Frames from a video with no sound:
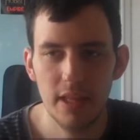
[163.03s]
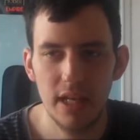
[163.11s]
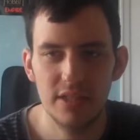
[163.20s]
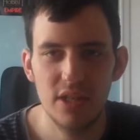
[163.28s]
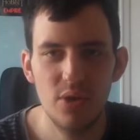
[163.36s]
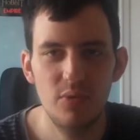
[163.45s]

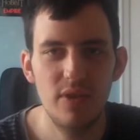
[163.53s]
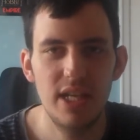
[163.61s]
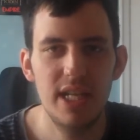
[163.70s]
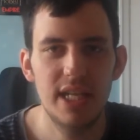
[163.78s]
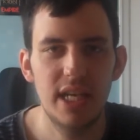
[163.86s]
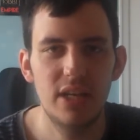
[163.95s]
I don't
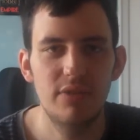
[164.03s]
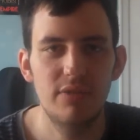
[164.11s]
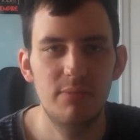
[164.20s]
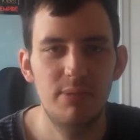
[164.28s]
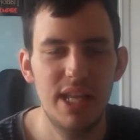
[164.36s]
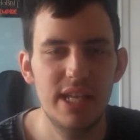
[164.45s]
really kind
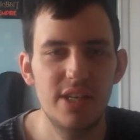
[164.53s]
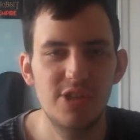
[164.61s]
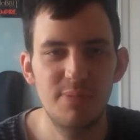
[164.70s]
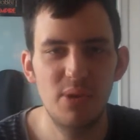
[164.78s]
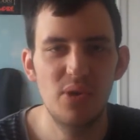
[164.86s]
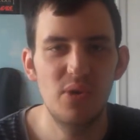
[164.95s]
of play any
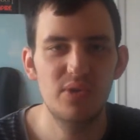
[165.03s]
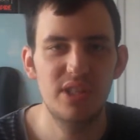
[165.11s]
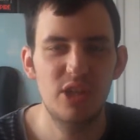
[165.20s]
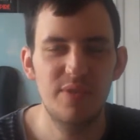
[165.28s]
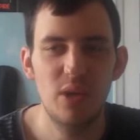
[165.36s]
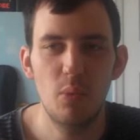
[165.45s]
sports. I
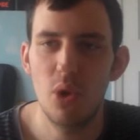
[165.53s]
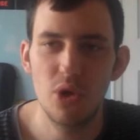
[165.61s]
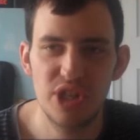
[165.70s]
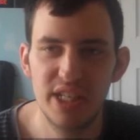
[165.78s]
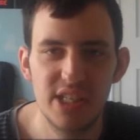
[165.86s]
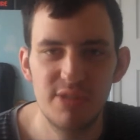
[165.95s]
don't really
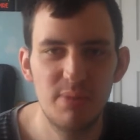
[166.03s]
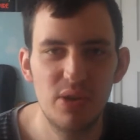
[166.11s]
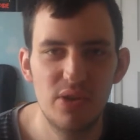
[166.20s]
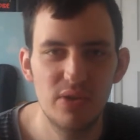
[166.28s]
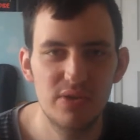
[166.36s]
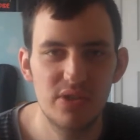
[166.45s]
watch any
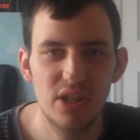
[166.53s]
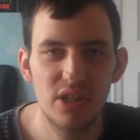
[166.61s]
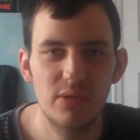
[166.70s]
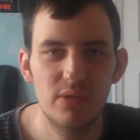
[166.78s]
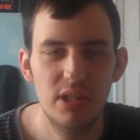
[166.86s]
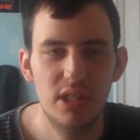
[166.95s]
sports,
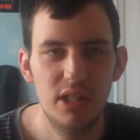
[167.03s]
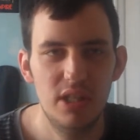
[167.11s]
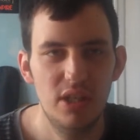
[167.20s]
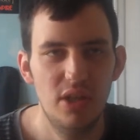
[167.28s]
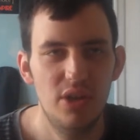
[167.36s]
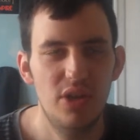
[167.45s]
so
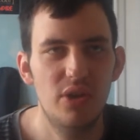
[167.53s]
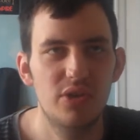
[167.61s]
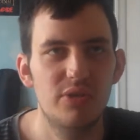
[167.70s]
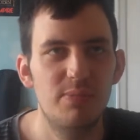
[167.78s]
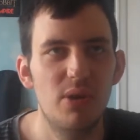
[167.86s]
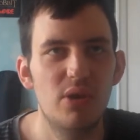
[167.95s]
not
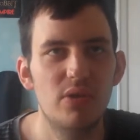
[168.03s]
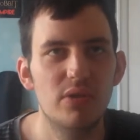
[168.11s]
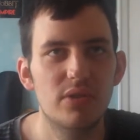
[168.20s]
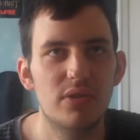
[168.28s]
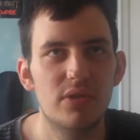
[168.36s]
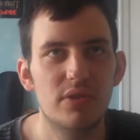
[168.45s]

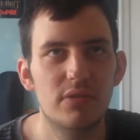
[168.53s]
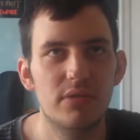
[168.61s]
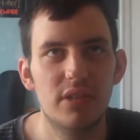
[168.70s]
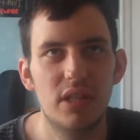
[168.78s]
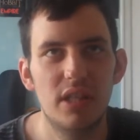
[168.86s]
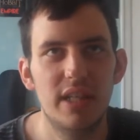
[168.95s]
sports.
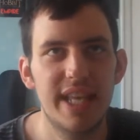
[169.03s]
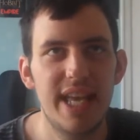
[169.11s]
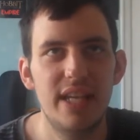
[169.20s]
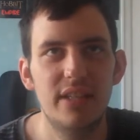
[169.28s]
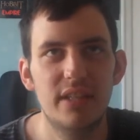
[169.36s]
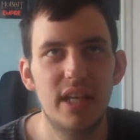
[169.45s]
So
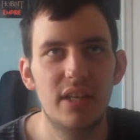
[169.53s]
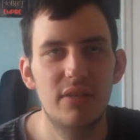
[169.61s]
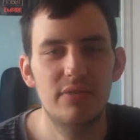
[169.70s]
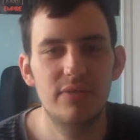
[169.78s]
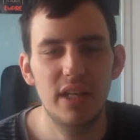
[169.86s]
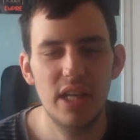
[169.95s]
again, kind
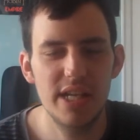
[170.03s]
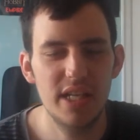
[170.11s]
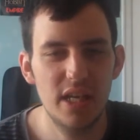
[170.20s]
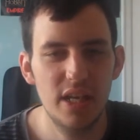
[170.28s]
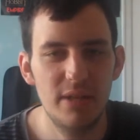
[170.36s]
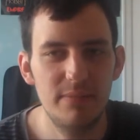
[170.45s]
of I like
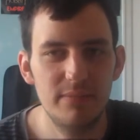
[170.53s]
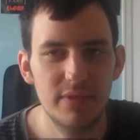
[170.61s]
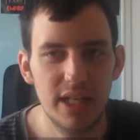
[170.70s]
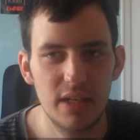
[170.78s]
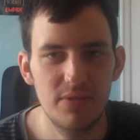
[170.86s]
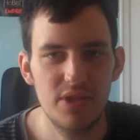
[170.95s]

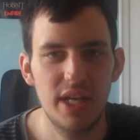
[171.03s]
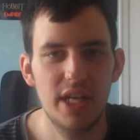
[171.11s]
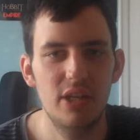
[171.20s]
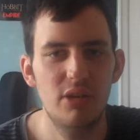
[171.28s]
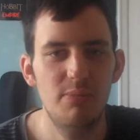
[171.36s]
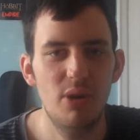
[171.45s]
kind of
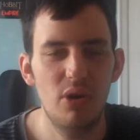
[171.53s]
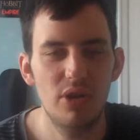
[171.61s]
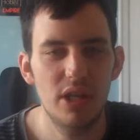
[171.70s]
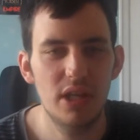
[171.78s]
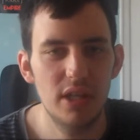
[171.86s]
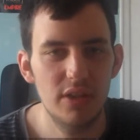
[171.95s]
checking up on
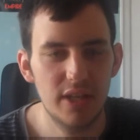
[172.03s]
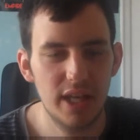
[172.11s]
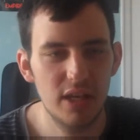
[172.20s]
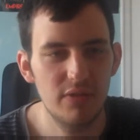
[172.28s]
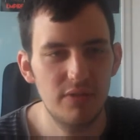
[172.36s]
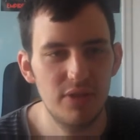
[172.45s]

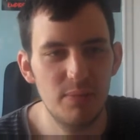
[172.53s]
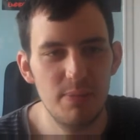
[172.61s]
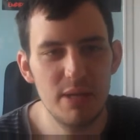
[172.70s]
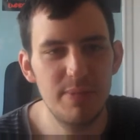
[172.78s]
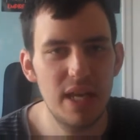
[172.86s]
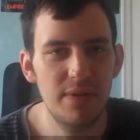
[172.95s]
kind of the
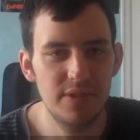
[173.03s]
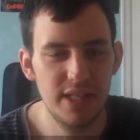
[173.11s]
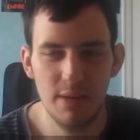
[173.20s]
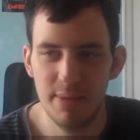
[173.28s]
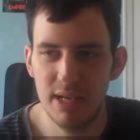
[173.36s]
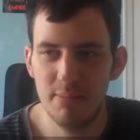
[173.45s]

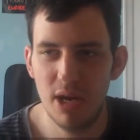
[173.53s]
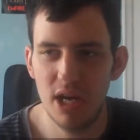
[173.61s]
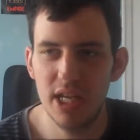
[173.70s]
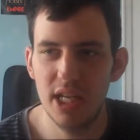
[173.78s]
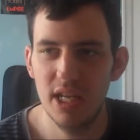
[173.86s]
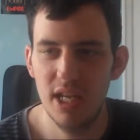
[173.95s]
BBFC. I mean,
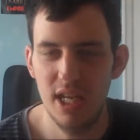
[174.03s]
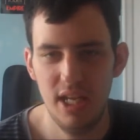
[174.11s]
my